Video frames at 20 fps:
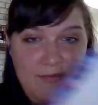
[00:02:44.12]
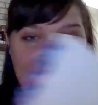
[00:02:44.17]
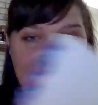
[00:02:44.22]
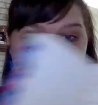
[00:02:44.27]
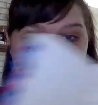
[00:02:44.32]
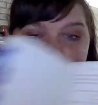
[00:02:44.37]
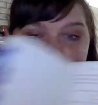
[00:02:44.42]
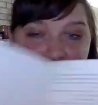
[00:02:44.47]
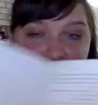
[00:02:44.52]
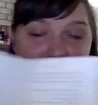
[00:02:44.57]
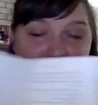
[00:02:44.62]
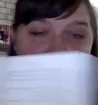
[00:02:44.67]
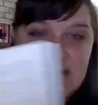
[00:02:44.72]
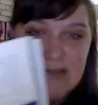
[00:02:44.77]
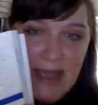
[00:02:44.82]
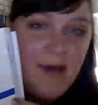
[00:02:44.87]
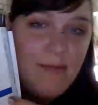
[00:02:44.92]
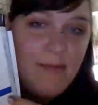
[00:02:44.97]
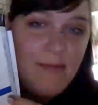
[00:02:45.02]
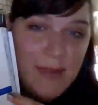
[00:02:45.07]
And
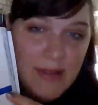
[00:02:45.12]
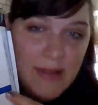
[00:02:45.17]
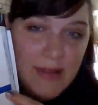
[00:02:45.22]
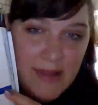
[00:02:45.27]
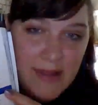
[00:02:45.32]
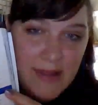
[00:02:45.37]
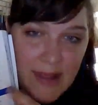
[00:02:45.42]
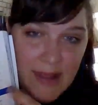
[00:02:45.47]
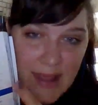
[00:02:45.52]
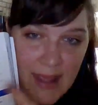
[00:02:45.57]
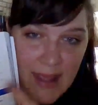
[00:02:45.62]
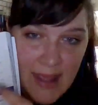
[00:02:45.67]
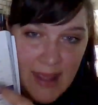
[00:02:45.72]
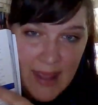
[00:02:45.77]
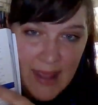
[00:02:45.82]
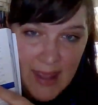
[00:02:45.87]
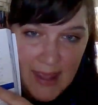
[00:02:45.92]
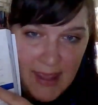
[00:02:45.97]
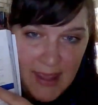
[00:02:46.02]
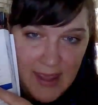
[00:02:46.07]
I'll move the tabs in
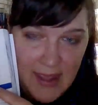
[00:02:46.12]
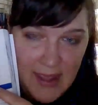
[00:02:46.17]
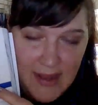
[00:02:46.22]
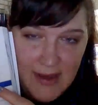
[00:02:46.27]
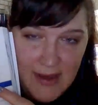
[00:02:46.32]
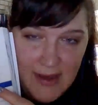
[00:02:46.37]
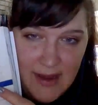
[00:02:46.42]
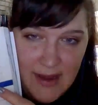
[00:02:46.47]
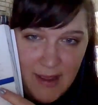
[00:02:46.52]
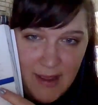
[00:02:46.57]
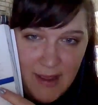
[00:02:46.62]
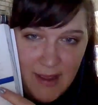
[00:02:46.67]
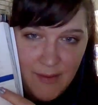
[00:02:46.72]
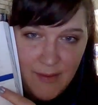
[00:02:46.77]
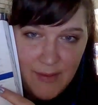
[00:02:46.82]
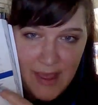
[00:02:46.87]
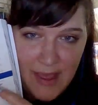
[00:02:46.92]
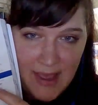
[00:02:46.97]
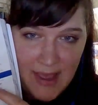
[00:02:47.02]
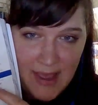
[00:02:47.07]
and you can feel
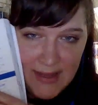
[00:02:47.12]
them